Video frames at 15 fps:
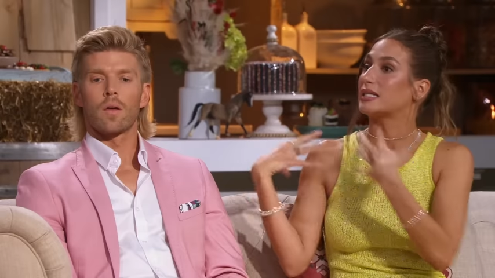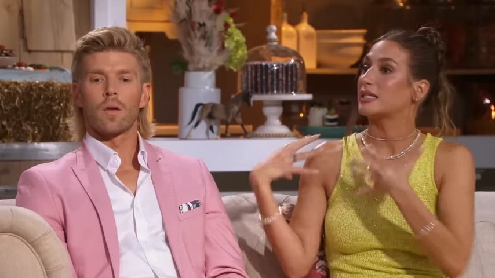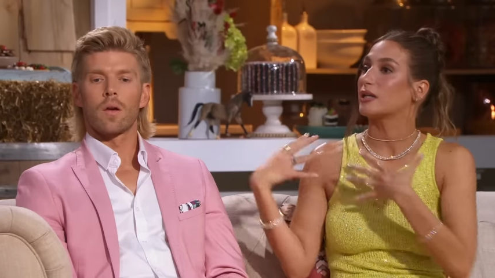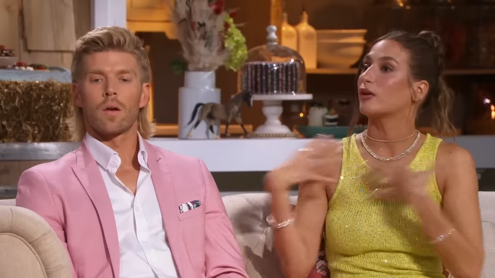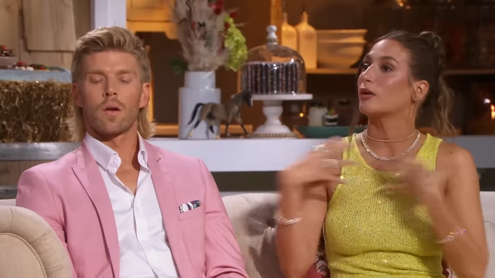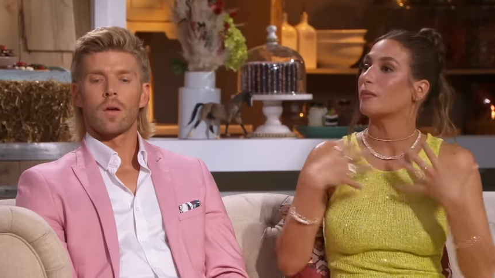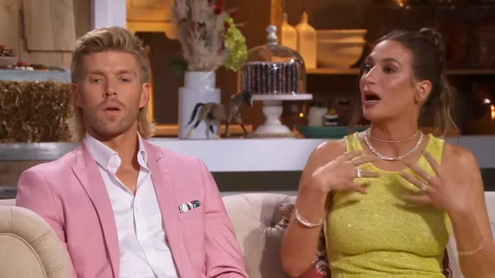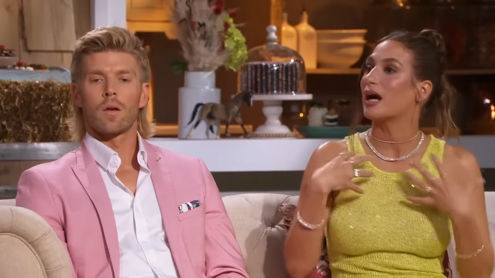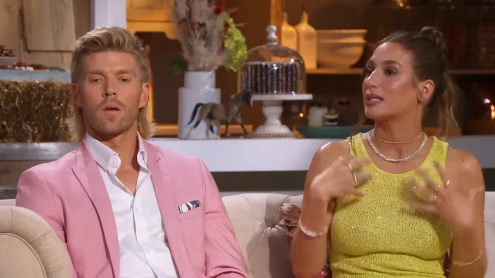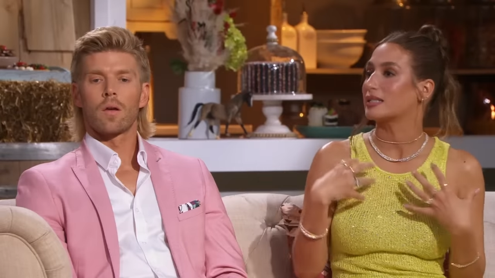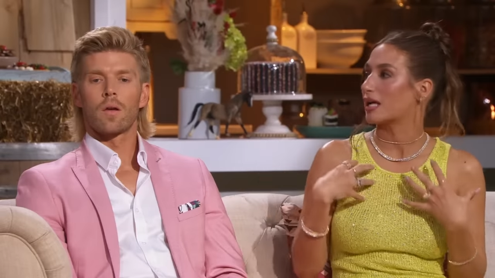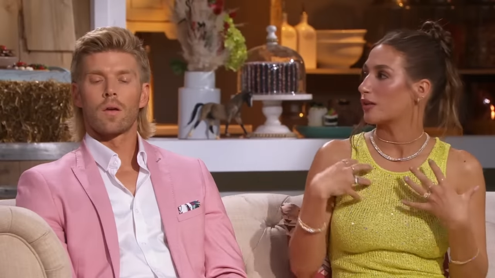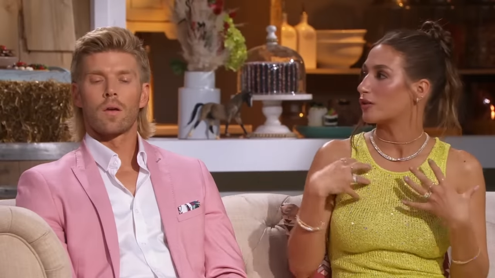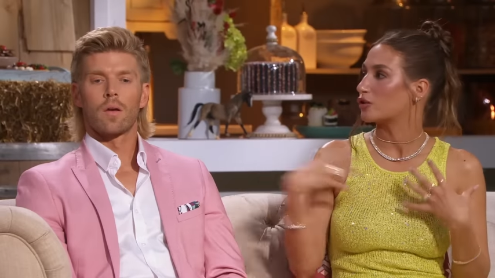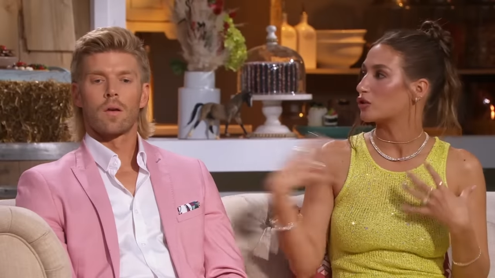Speaker 1: He's hearing my
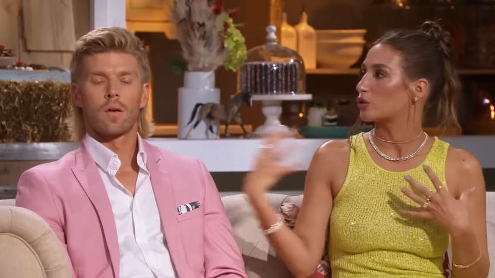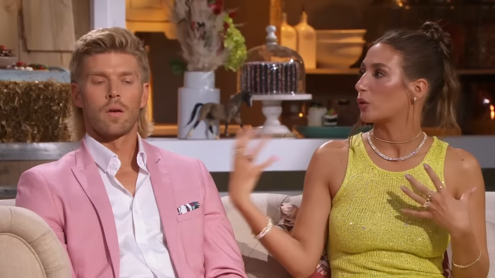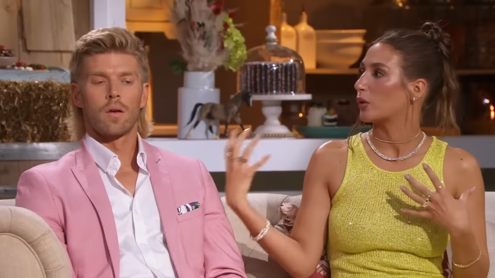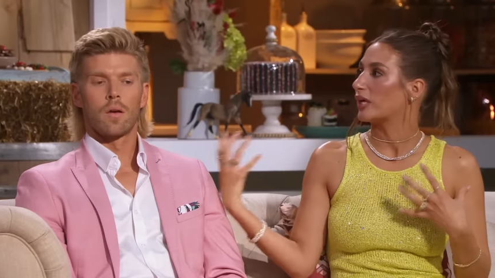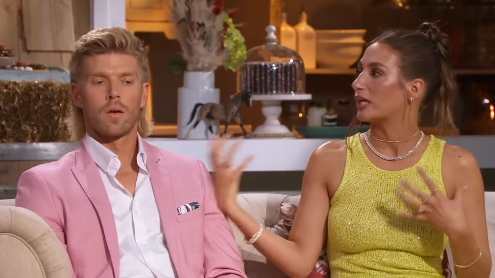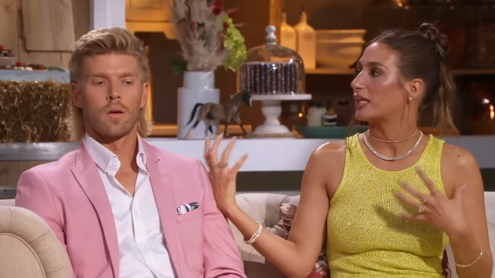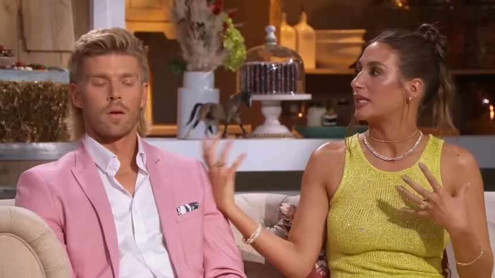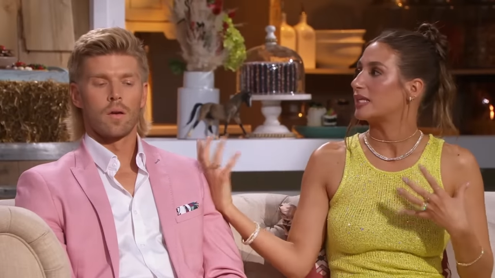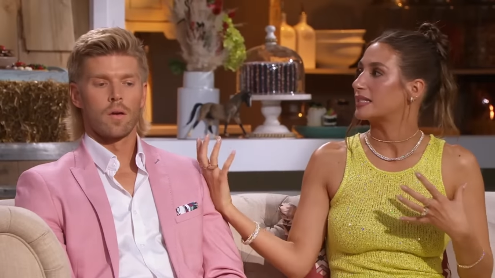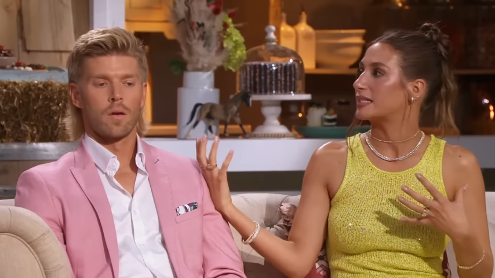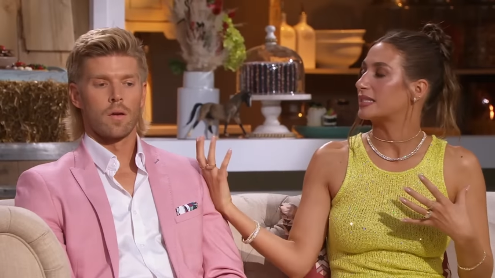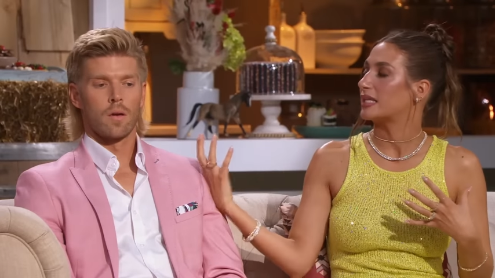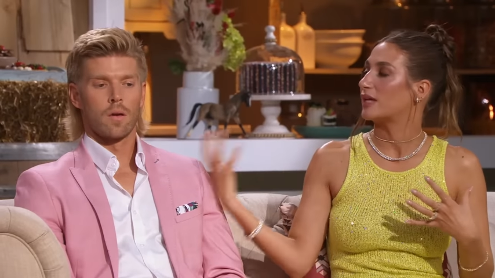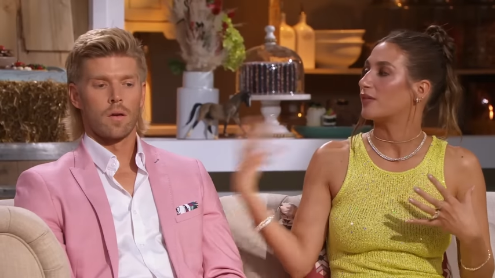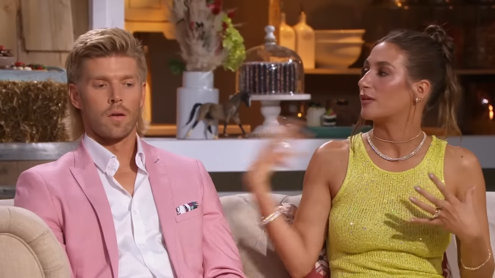side of the story, and he's
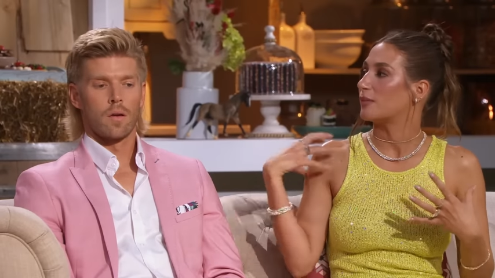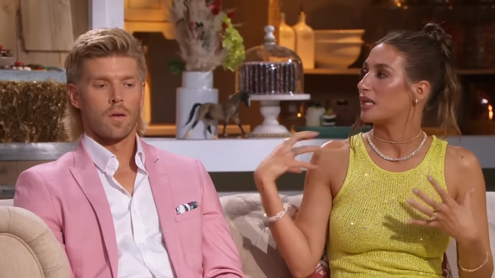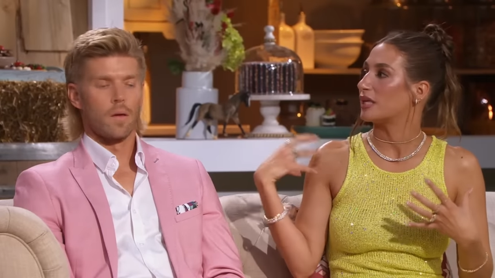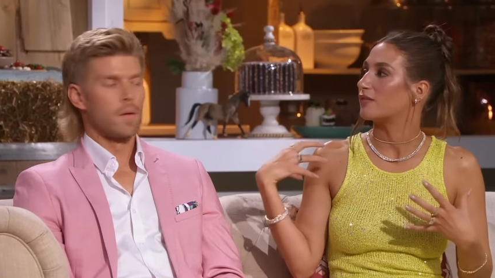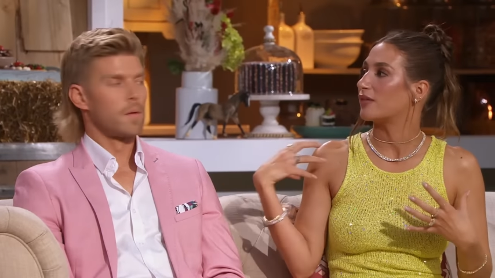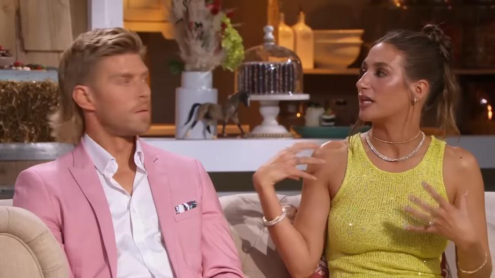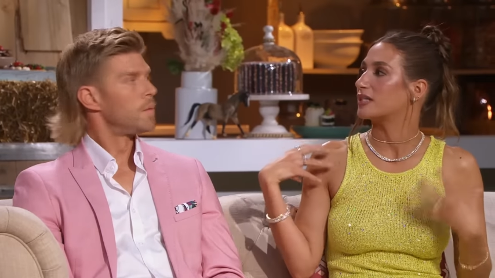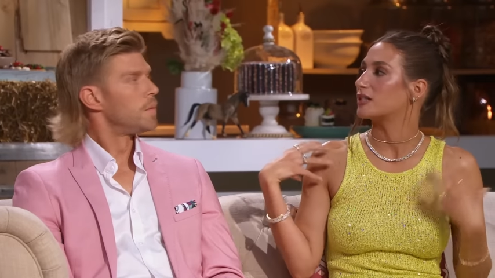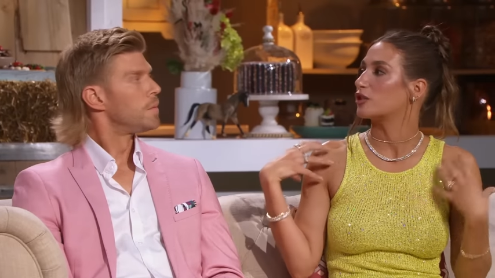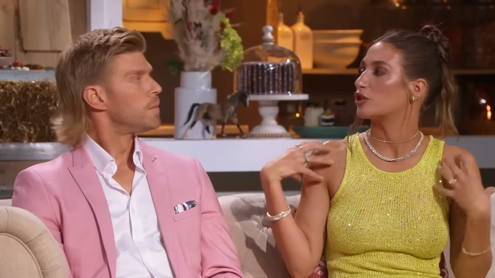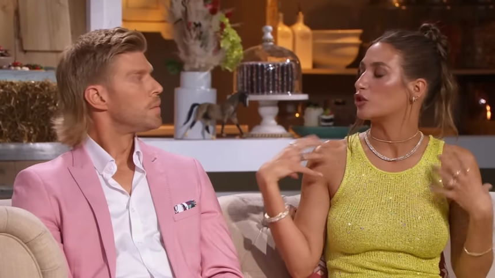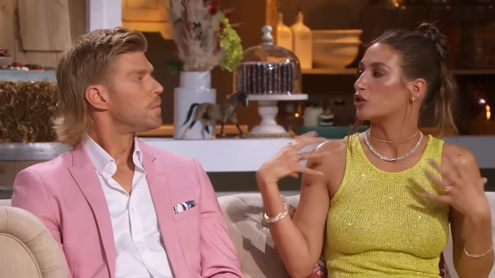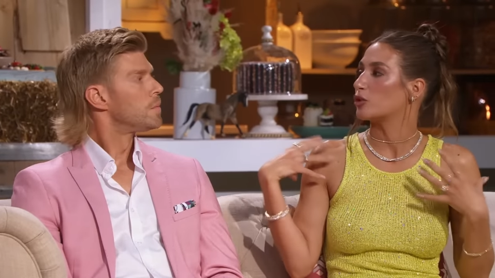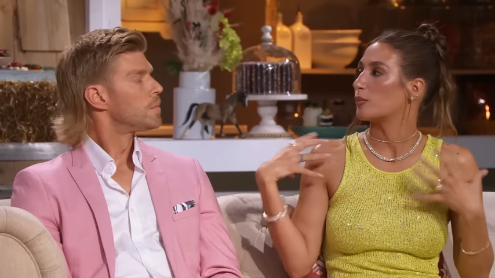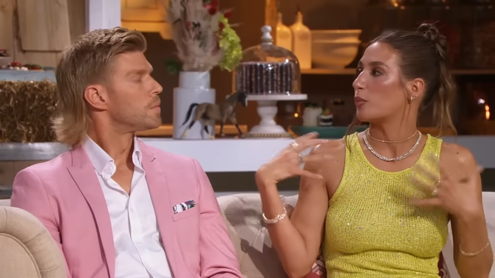giving me advice
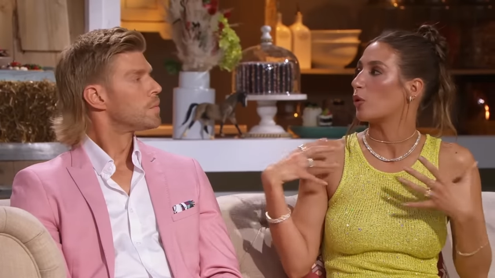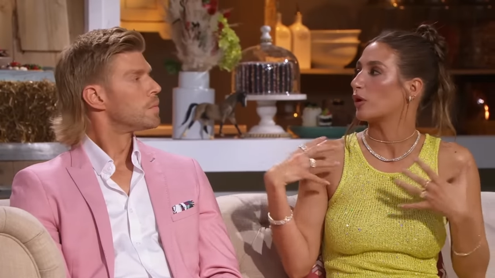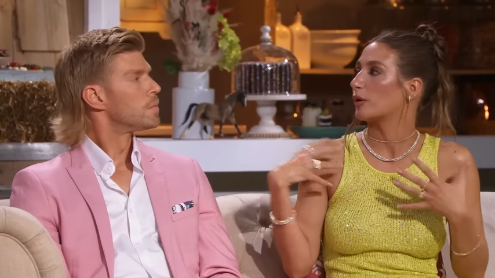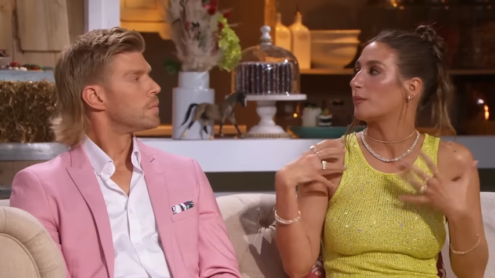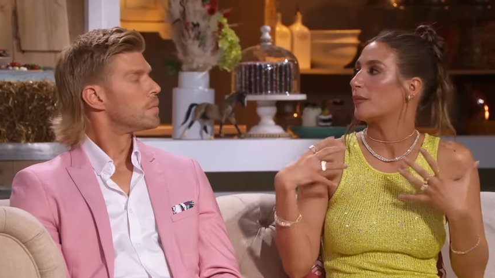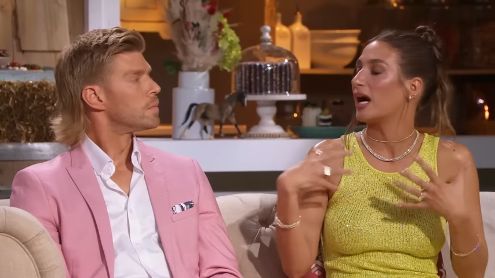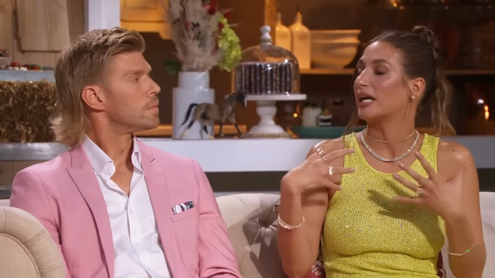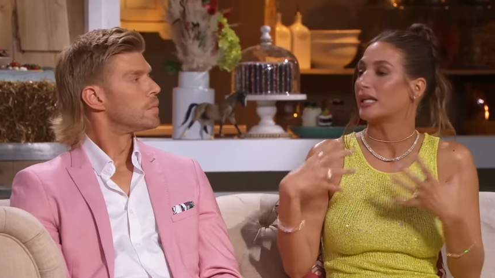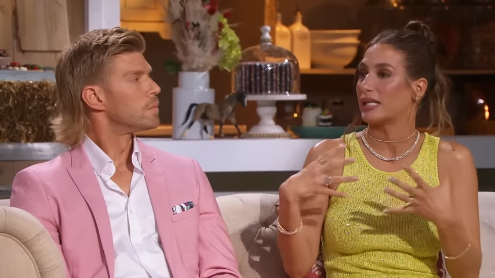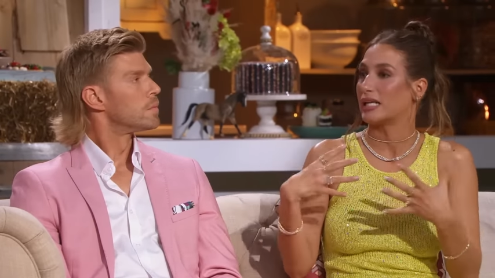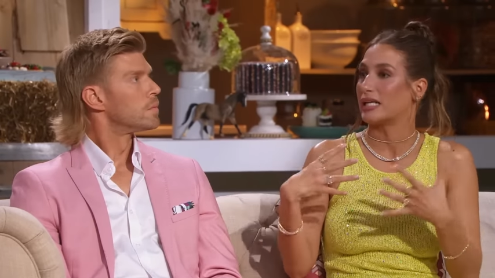to support my